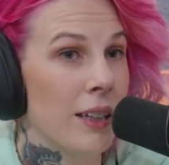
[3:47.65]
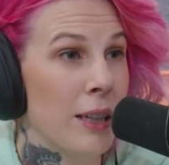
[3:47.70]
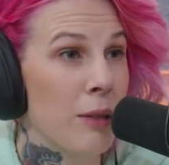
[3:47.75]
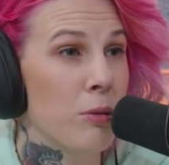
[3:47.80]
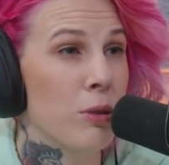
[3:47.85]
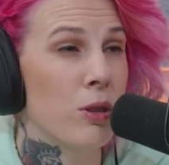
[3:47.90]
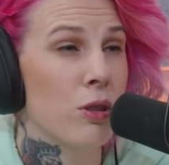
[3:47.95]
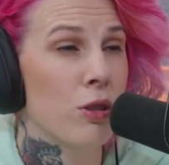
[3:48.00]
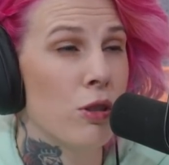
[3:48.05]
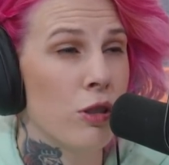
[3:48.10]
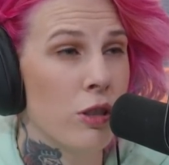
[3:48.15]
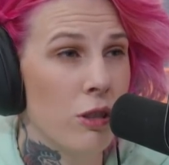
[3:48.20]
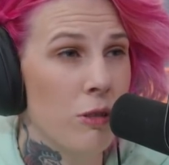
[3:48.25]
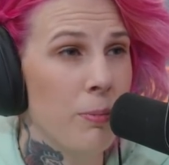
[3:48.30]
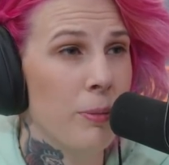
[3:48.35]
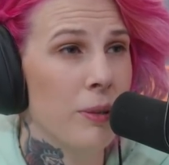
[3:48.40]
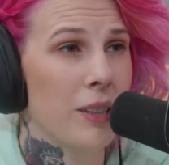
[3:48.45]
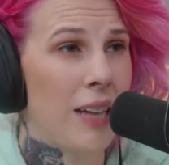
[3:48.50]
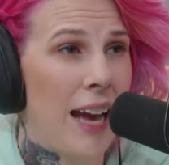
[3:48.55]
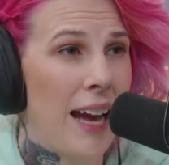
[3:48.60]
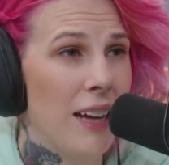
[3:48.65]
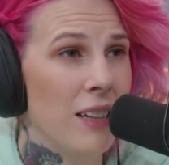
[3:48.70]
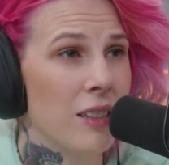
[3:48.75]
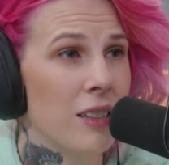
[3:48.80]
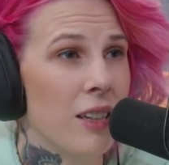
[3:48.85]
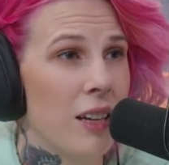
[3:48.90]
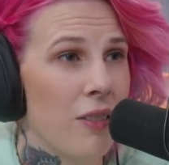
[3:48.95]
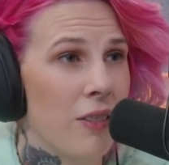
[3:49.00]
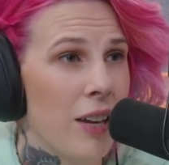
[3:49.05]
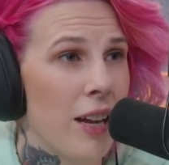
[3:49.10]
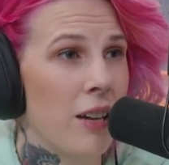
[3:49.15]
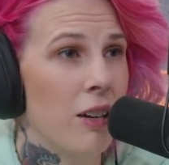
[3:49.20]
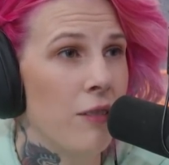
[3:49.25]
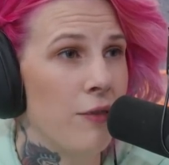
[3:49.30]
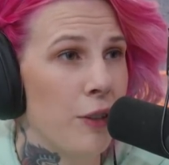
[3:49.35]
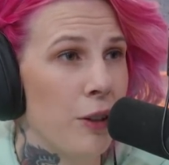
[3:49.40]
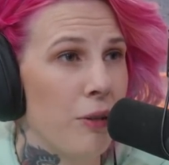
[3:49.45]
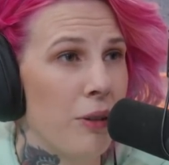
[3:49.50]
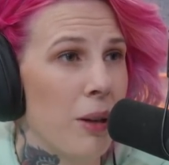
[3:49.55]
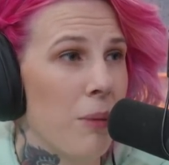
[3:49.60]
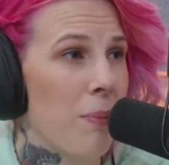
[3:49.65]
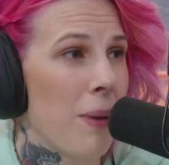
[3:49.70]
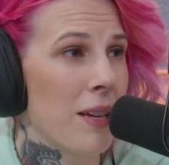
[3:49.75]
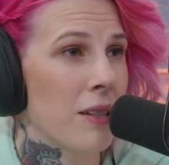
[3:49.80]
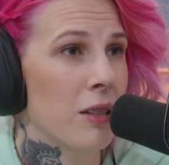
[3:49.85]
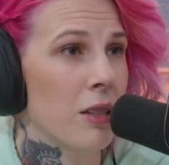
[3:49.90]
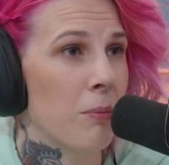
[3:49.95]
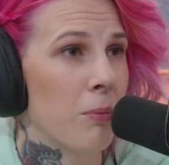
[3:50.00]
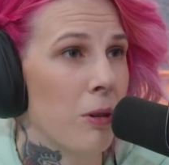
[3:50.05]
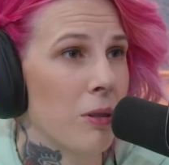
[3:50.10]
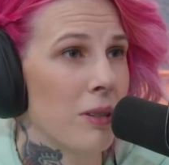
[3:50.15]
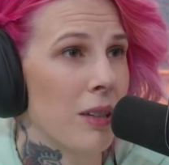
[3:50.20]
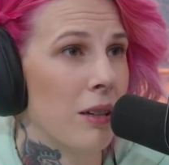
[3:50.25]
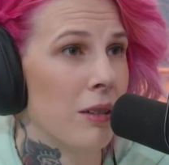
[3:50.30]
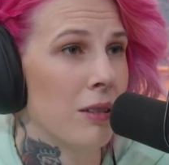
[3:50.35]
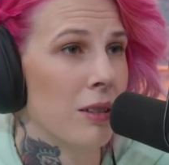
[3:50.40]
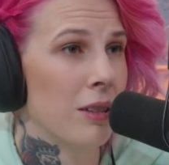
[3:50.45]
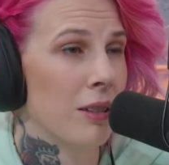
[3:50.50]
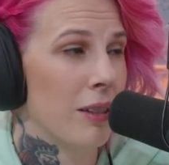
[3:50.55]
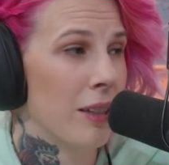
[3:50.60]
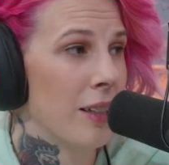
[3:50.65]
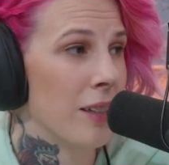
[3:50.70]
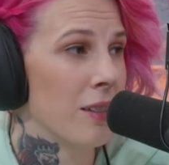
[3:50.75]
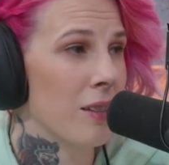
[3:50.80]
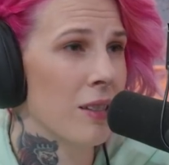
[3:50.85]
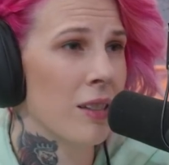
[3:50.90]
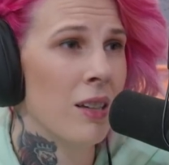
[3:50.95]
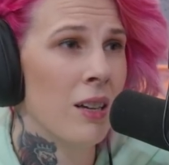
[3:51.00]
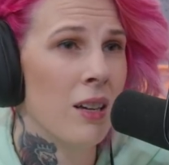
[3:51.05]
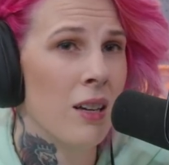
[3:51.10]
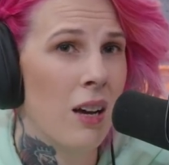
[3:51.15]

He was super candid in the interview, and it basically broke down to this.